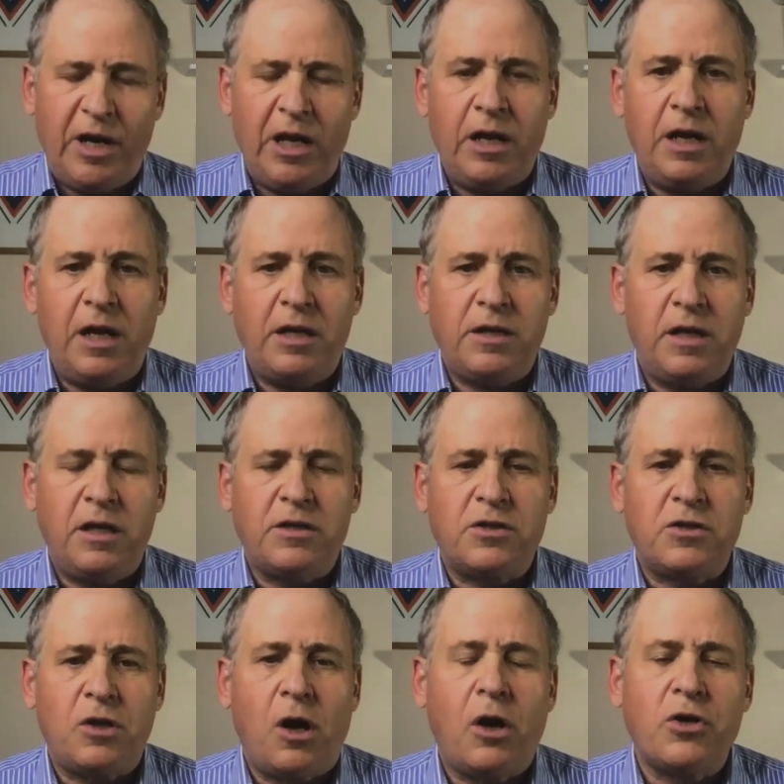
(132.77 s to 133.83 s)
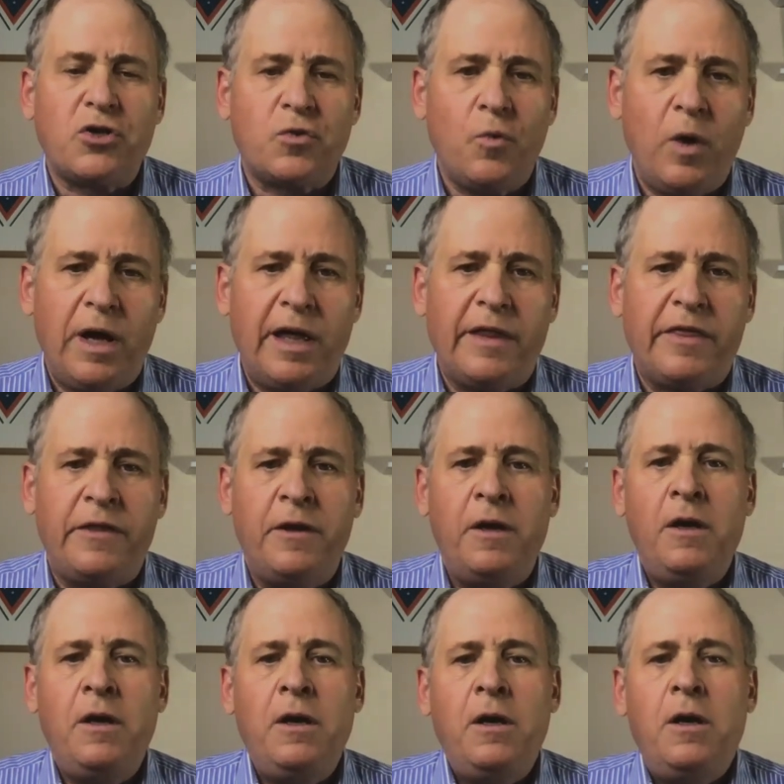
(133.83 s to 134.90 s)
it it it starts with
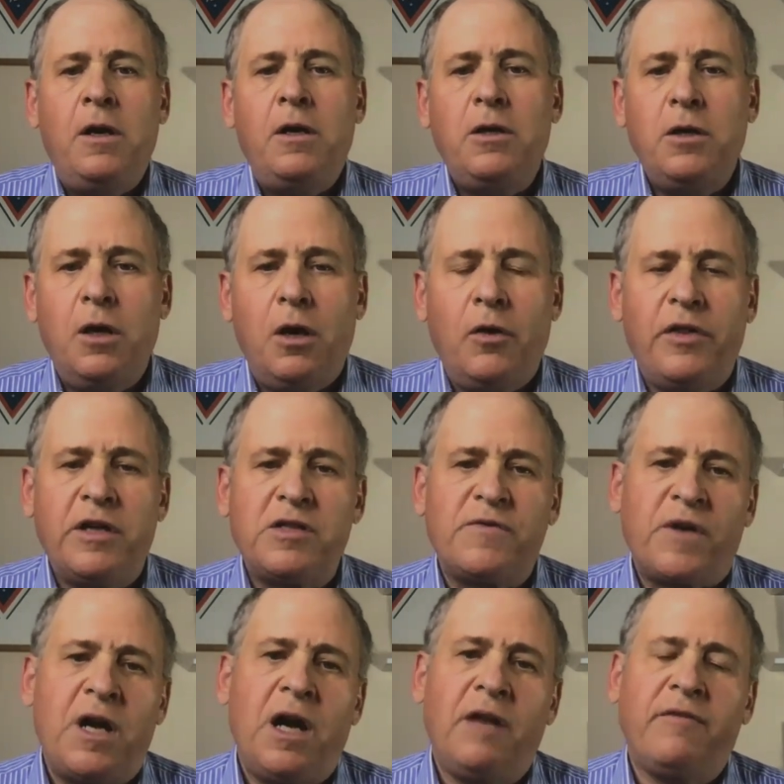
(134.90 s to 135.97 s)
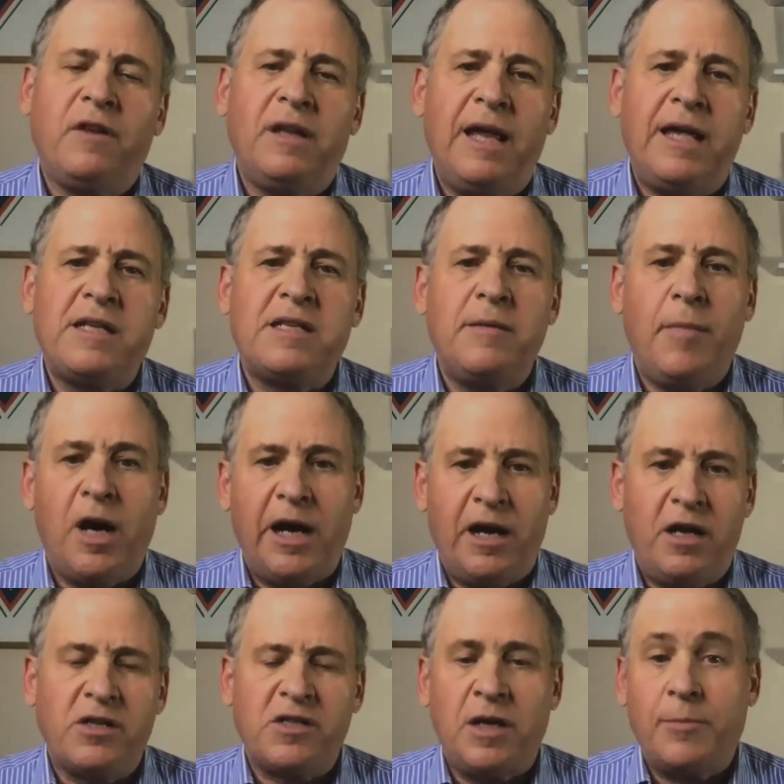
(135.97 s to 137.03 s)
you know, this kind of lazy
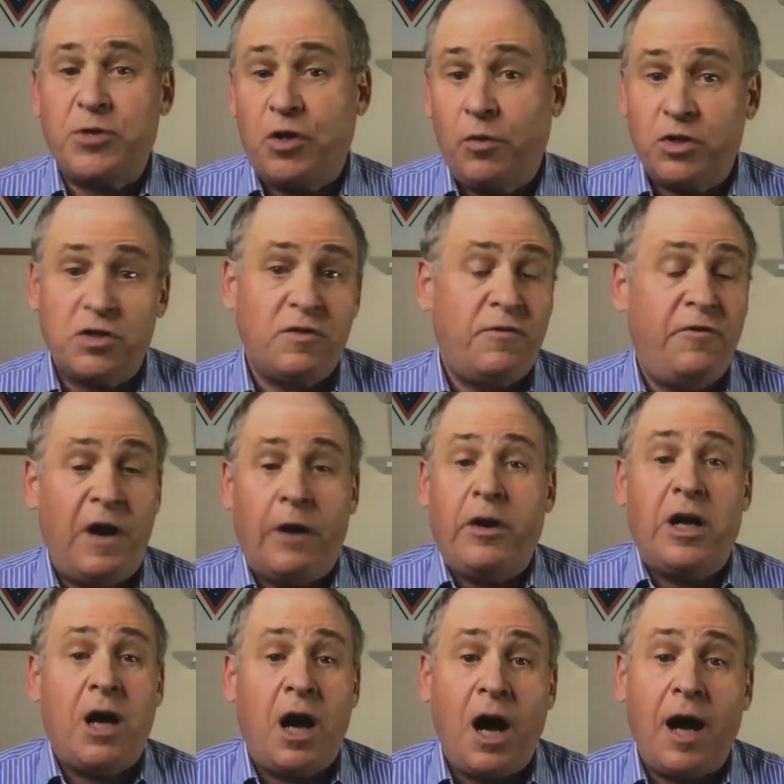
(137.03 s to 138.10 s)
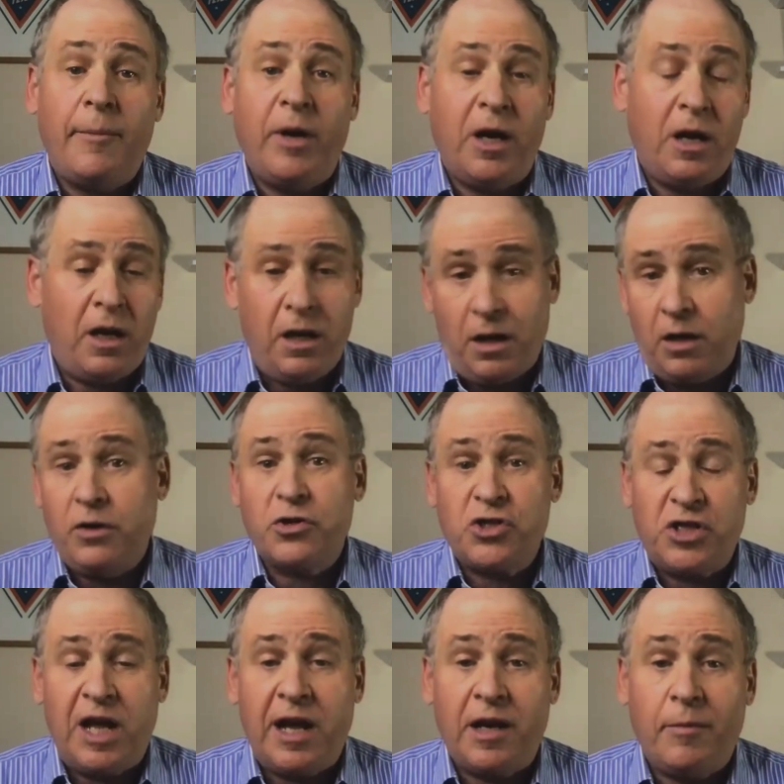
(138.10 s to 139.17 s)
minded assumption, which is very common and
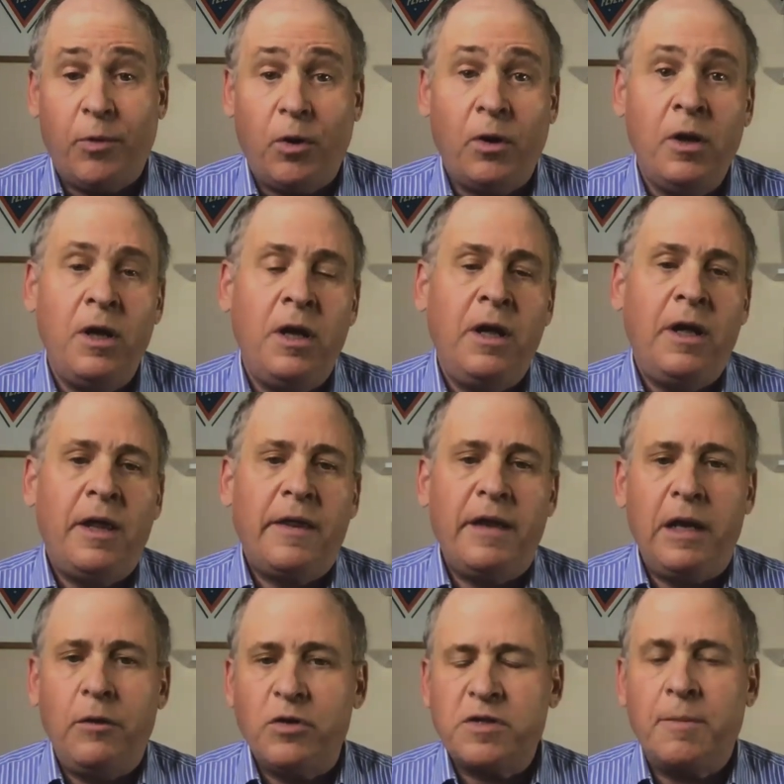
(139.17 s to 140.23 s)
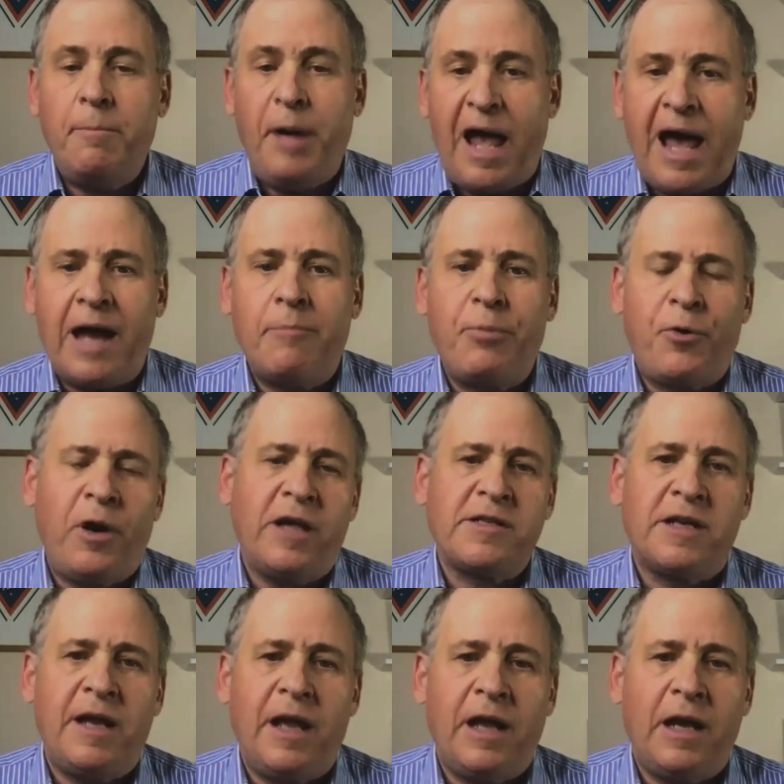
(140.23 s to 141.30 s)
understandable, that he was a bad
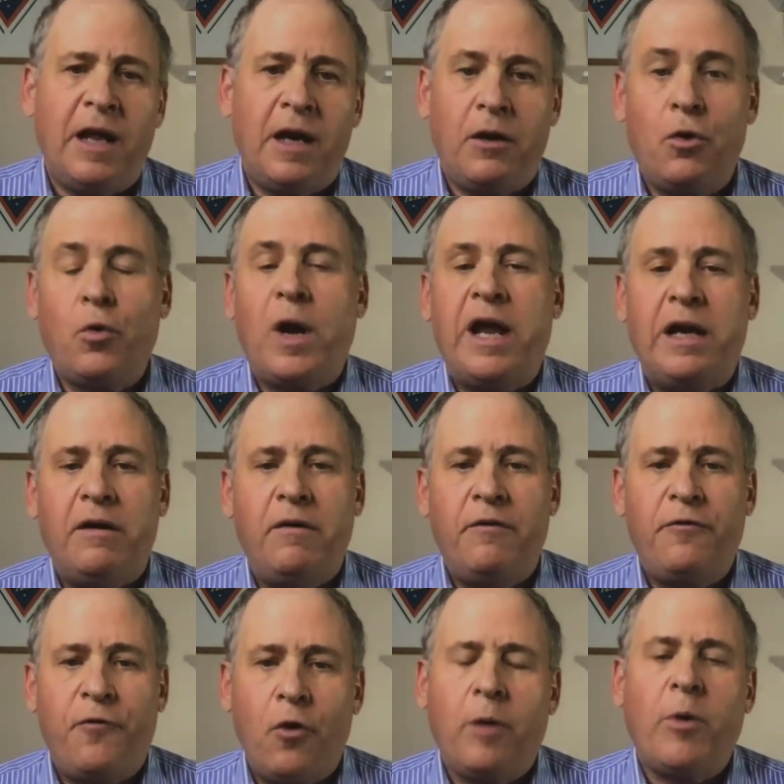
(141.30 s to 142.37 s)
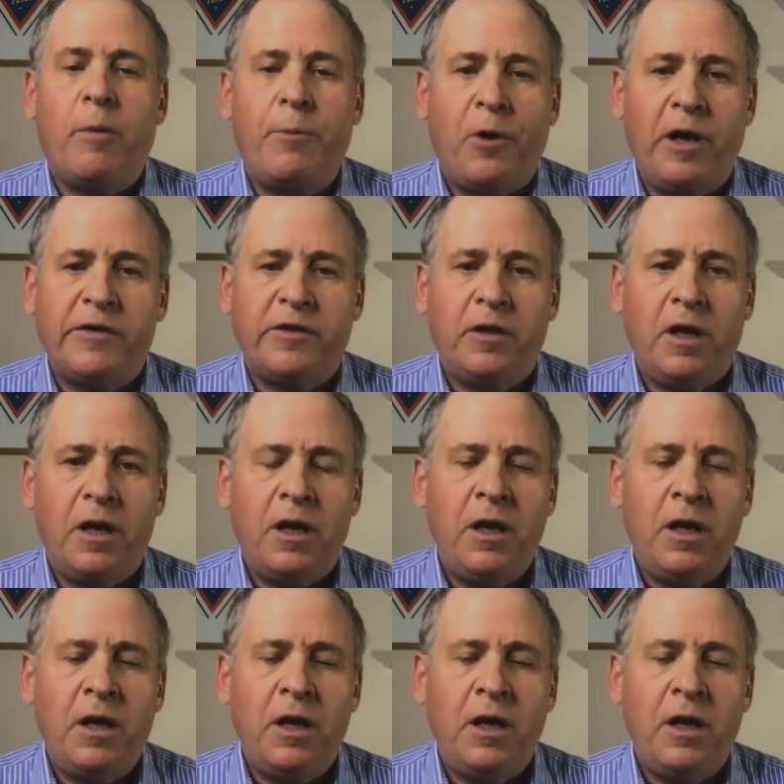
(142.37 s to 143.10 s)
president and a great former president.